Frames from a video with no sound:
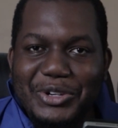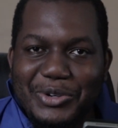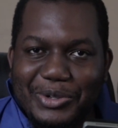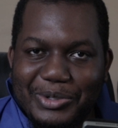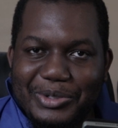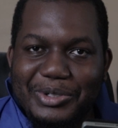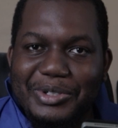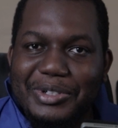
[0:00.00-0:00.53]

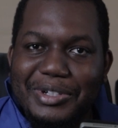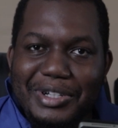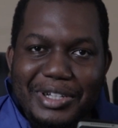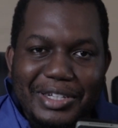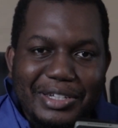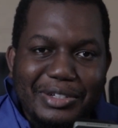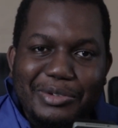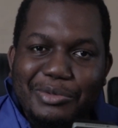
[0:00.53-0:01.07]

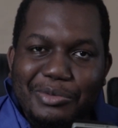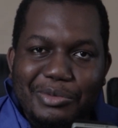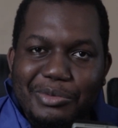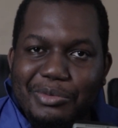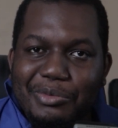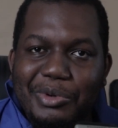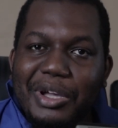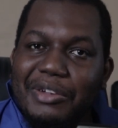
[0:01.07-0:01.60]

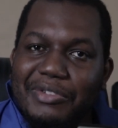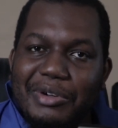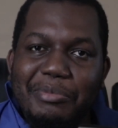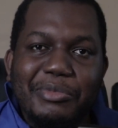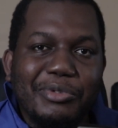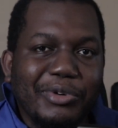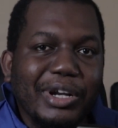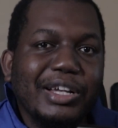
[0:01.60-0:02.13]
whatever
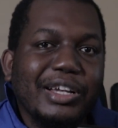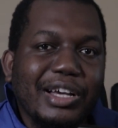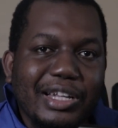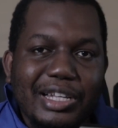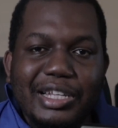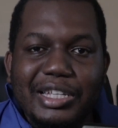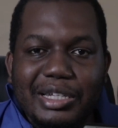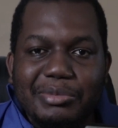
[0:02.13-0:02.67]
record
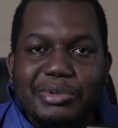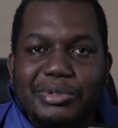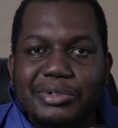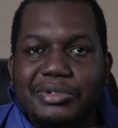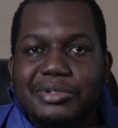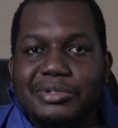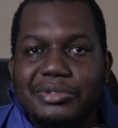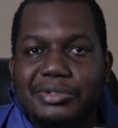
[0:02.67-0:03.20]
label,
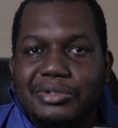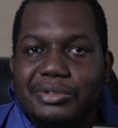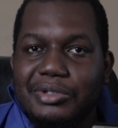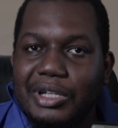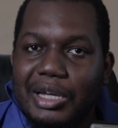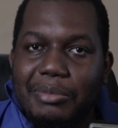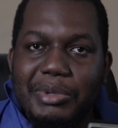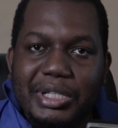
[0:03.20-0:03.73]

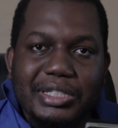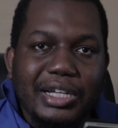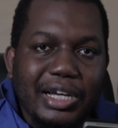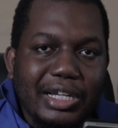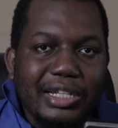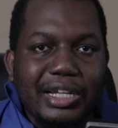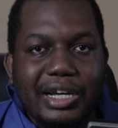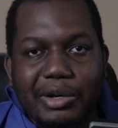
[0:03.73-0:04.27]
mix
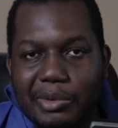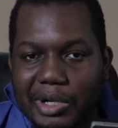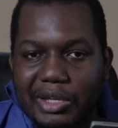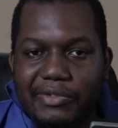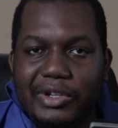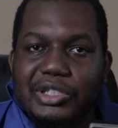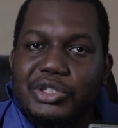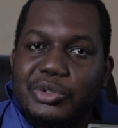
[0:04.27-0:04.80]
under,
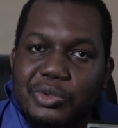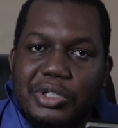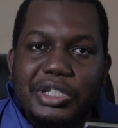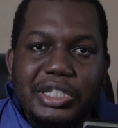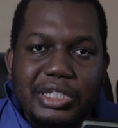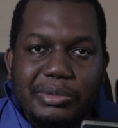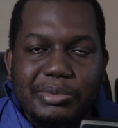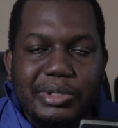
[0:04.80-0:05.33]
whatever studio
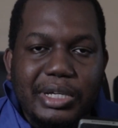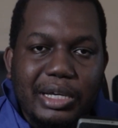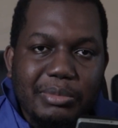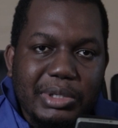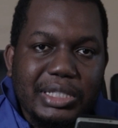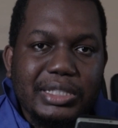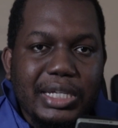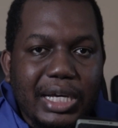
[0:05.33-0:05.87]
name,
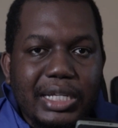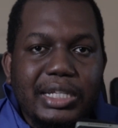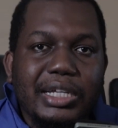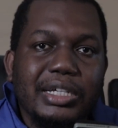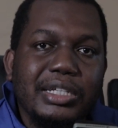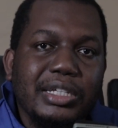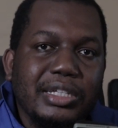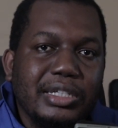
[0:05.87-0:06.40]
mix
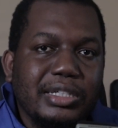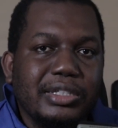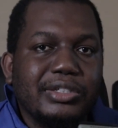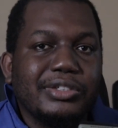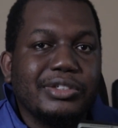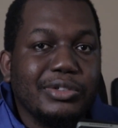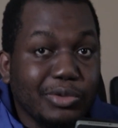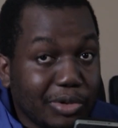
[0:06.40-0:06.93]
under,
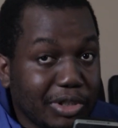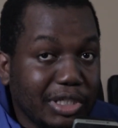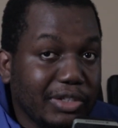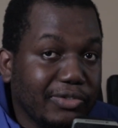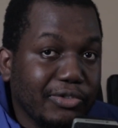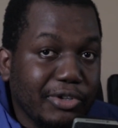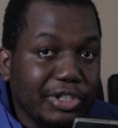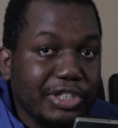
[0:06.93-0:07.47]
need
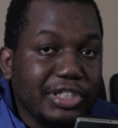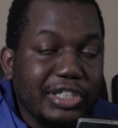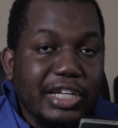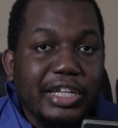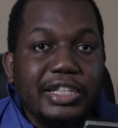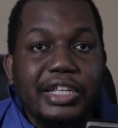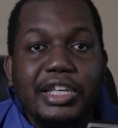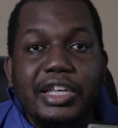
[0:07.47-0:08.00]
to register
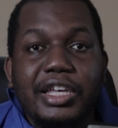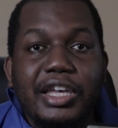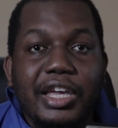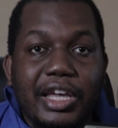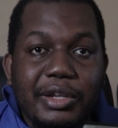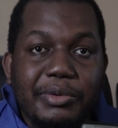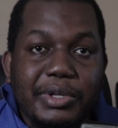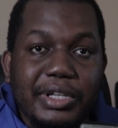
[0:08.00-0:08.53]
it.
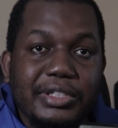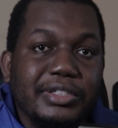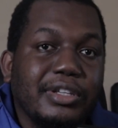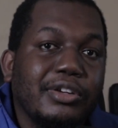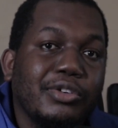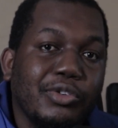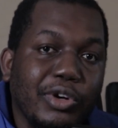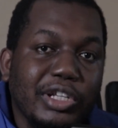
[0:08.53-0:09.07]
Anyways,
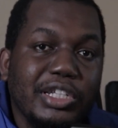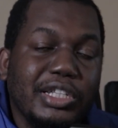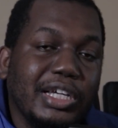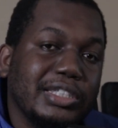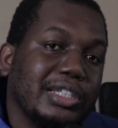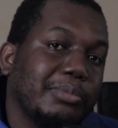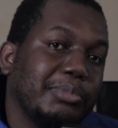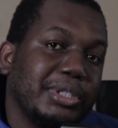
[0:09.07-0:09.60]
run it
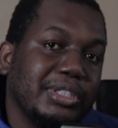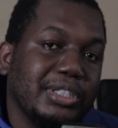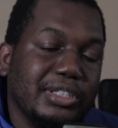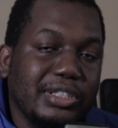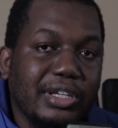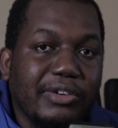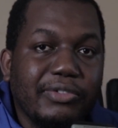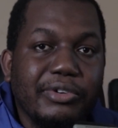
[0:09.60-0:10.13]
as a
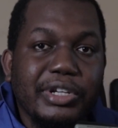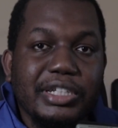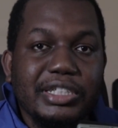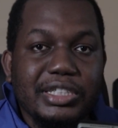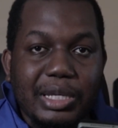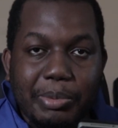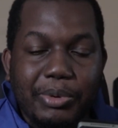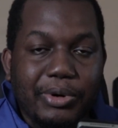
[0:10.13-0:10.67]
business, you have to really
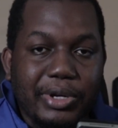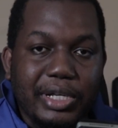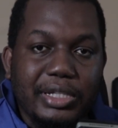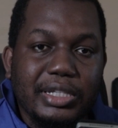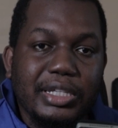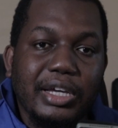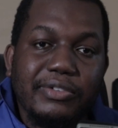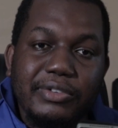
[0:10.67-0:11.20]
separate
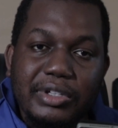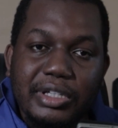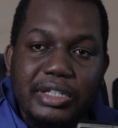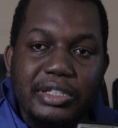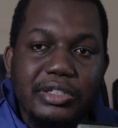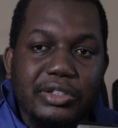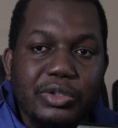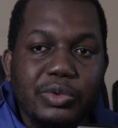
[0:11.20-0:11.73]
it. You have to
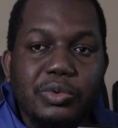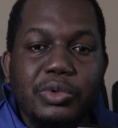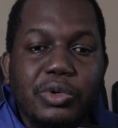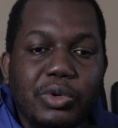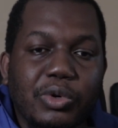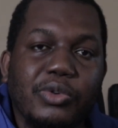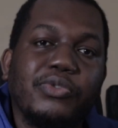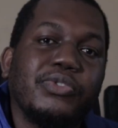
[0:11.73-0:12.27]
know
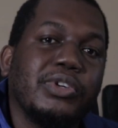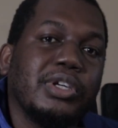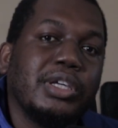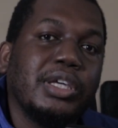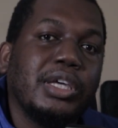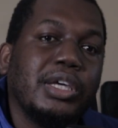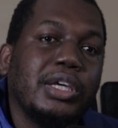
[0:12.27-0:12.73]
how to